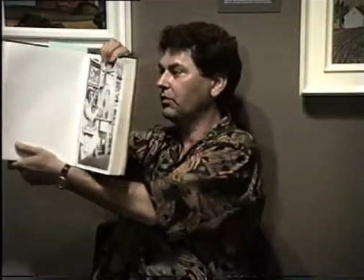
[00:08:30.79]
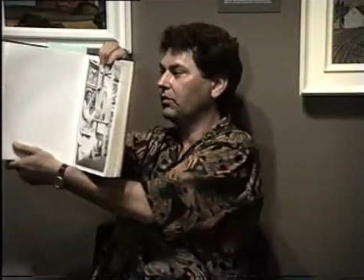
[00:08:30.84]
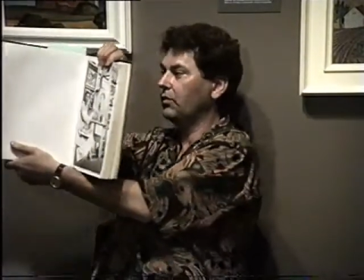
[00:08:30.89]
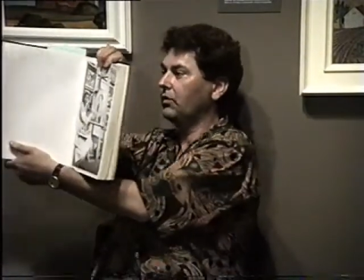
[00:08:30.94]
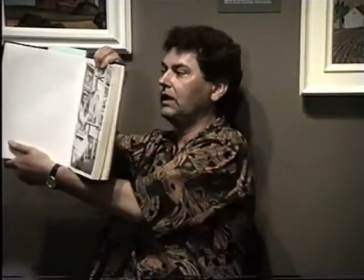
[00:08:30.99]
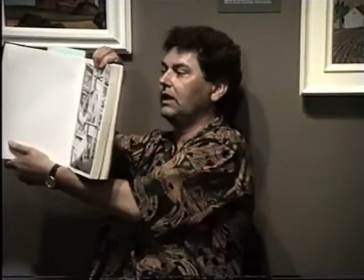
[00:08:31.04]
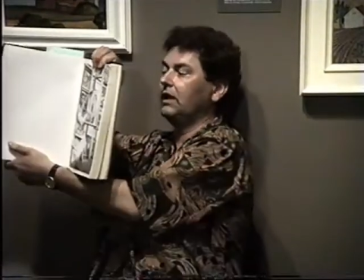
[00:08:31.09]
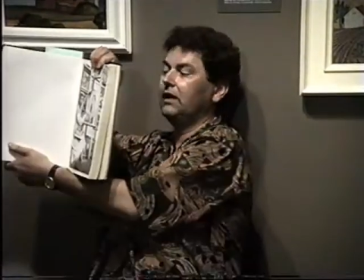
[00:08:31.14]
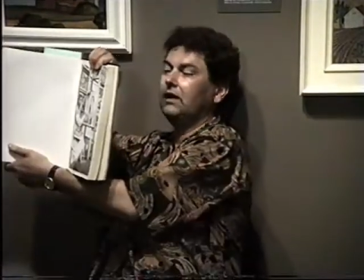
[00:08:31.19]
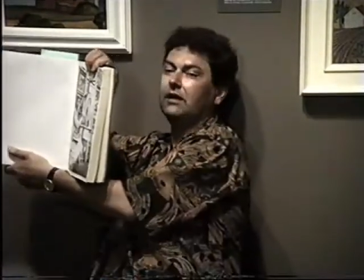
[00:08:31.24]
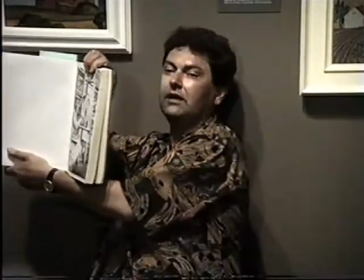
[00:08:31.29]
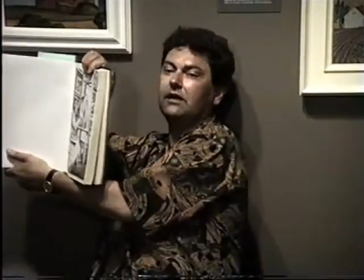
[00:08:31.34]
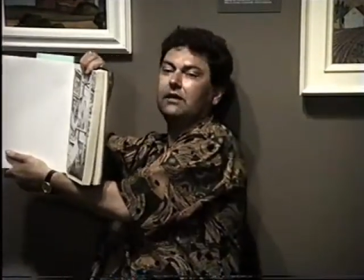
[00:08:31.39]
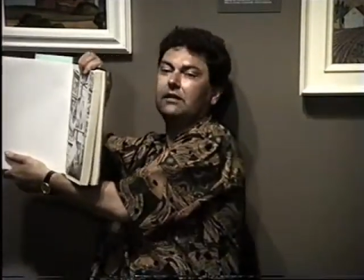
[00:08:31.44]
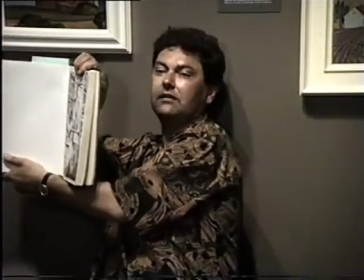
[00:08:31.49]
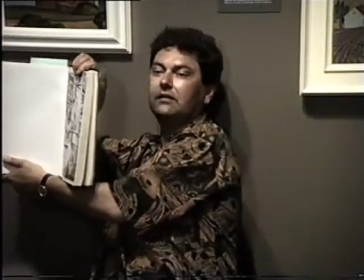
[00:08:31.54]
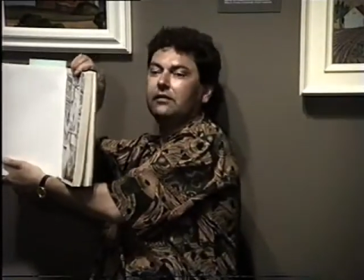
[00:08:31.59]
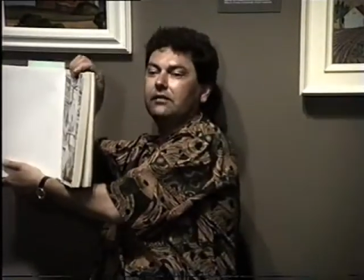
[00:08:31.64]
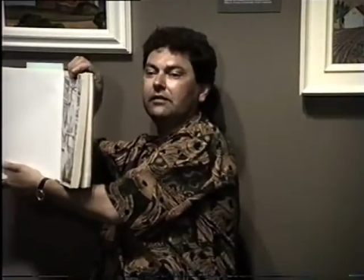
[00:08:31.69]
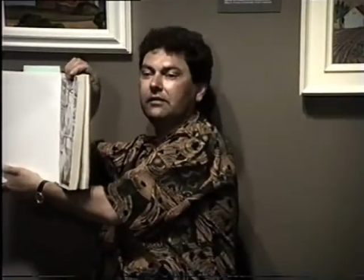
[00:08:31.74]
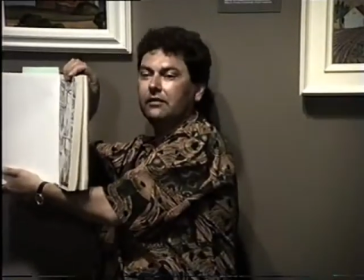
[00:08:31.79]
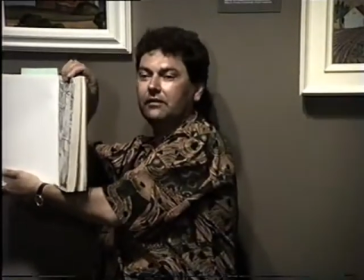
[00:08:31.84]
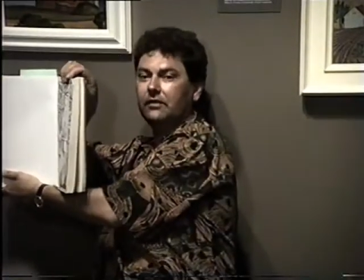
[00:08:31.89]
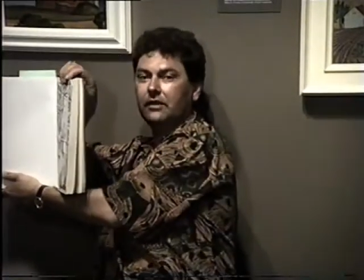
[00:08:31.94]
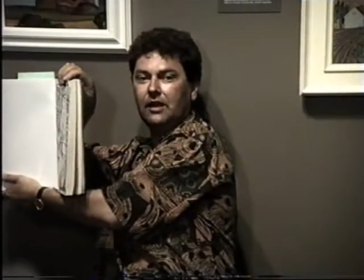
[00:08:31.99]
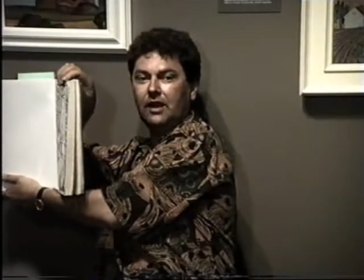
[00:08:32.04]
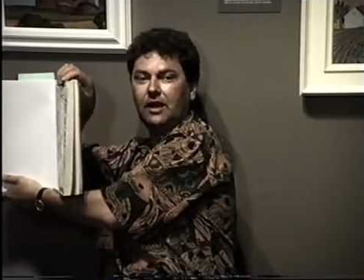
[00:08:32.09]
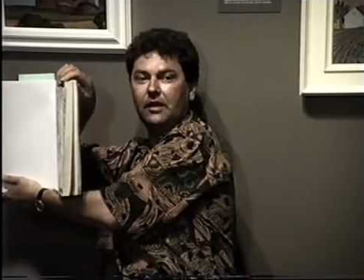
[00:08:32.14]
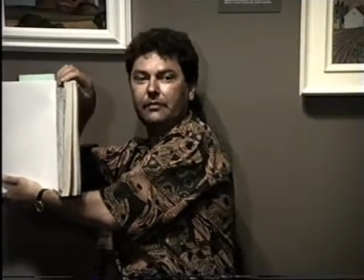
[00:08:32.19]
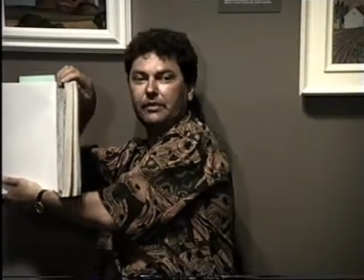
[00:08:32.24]
wall are
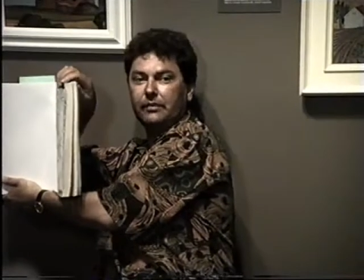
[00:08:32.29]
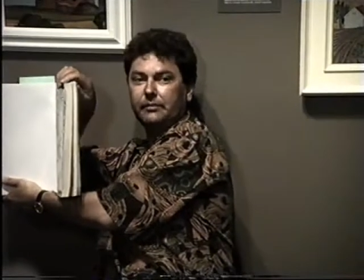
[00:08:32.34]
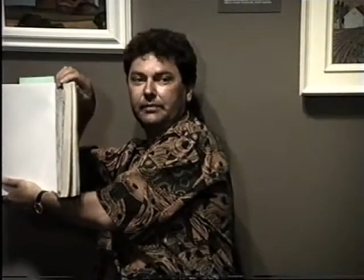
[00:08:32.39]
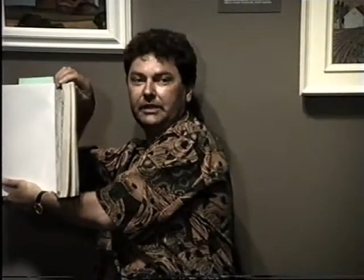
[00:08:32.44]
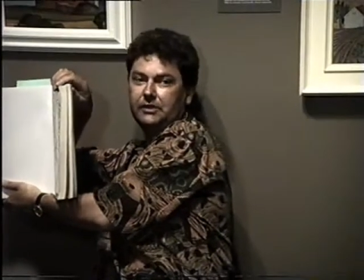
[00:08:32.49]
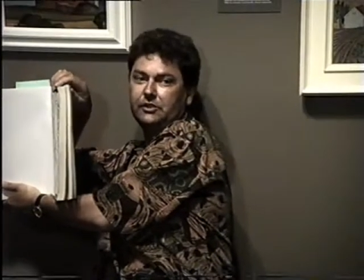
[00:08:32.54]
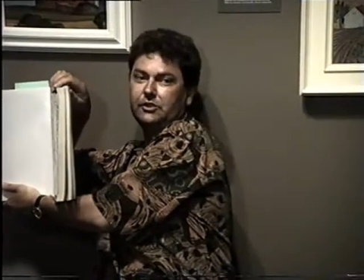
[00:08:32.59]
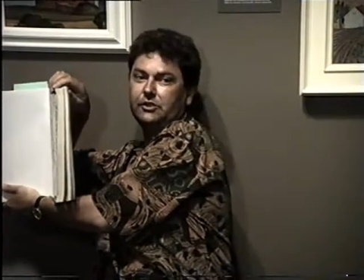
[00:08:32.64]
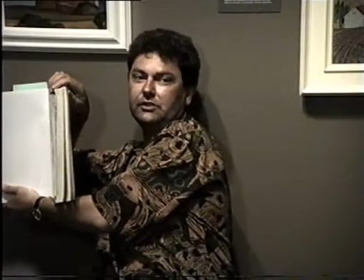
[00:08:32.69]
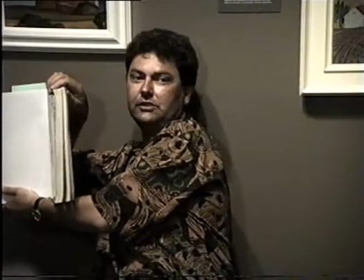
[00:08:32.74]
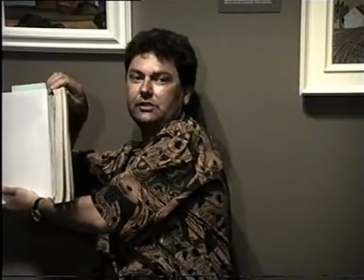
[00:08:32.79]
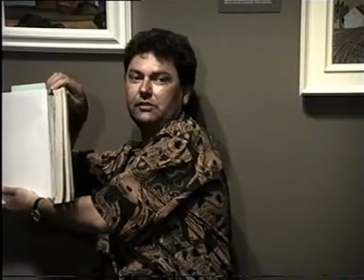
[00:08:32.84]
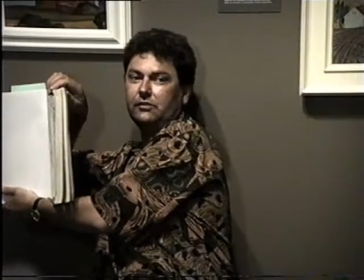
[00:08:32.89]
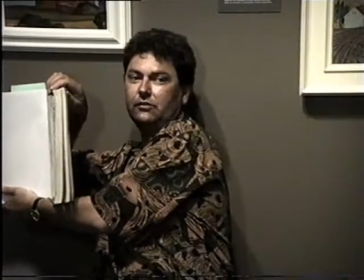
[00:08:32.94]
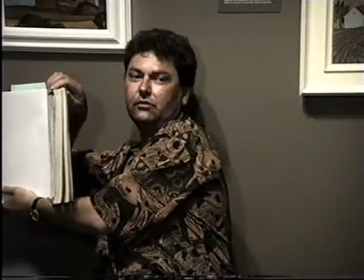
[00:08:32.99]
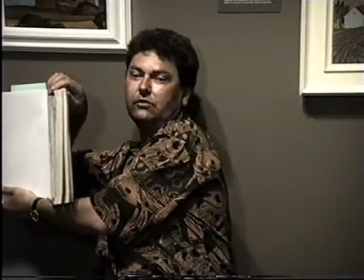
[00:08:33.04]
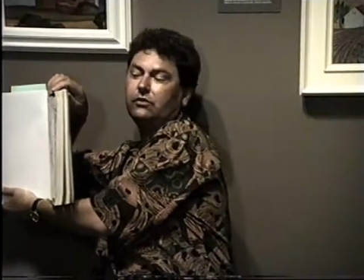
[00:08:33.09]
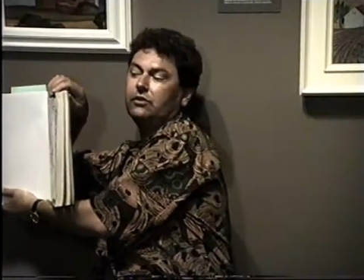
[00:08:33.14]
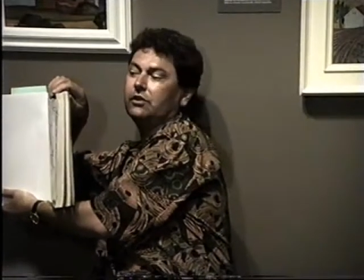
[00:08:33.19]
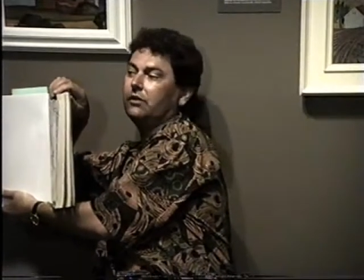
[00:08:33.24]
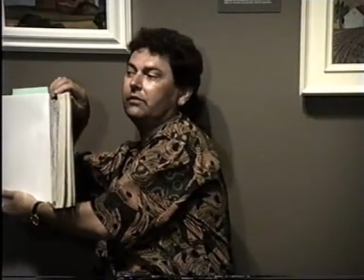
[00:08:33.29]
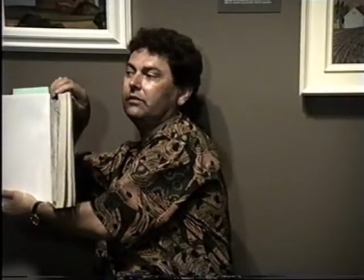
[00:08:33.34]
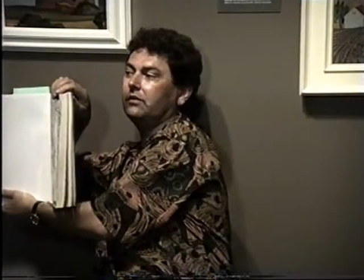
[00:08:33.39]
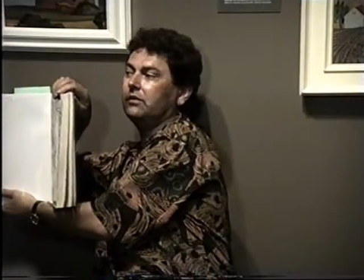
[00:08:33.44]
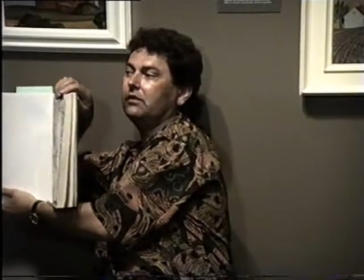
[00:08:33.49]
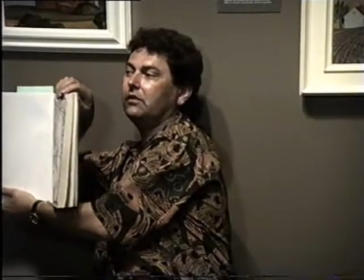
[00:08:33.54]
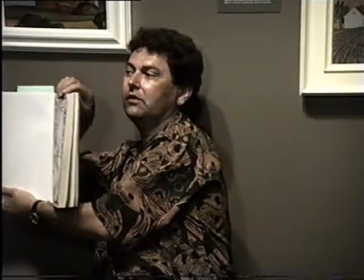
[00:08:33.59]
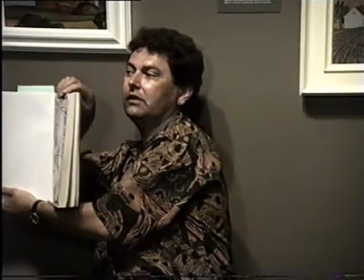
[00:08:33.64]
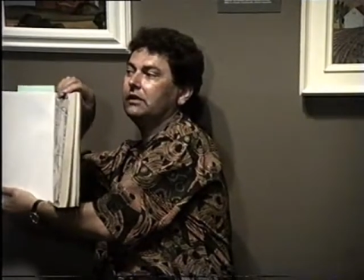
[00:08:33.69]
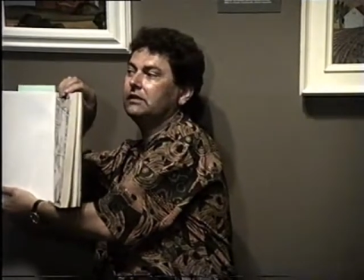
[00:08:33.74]
the library pictures that you could go
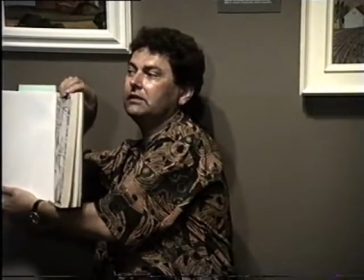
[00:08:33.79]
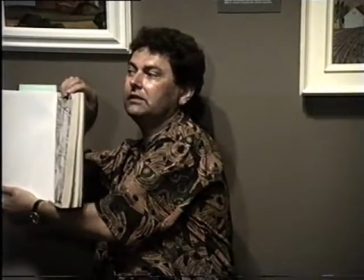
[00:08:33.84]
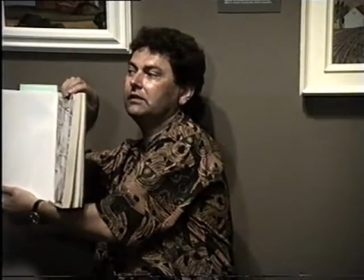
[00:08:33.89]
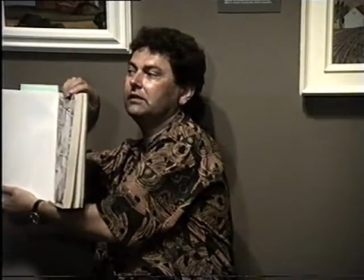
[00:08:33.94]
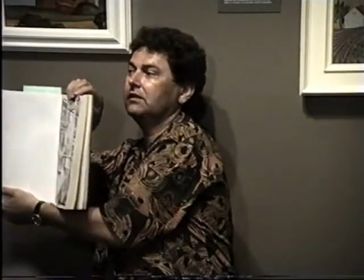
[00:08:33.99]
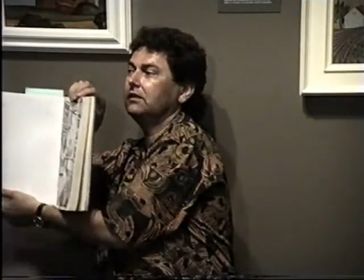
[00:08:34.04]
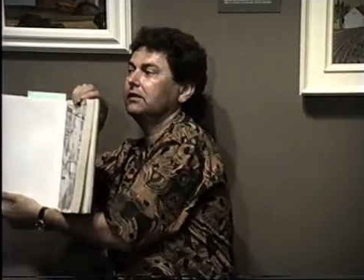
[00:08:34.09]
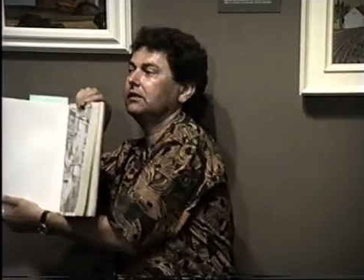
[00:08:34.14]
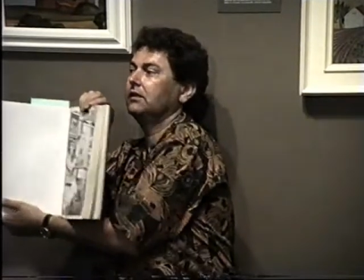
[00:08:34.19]
along and